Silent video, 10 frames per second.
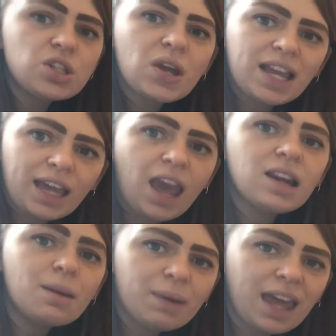So I can count
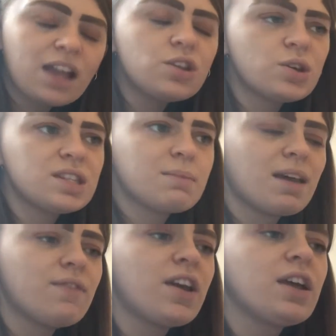up again using
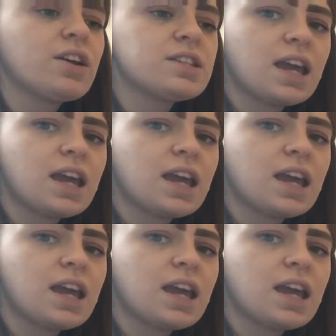my fingers.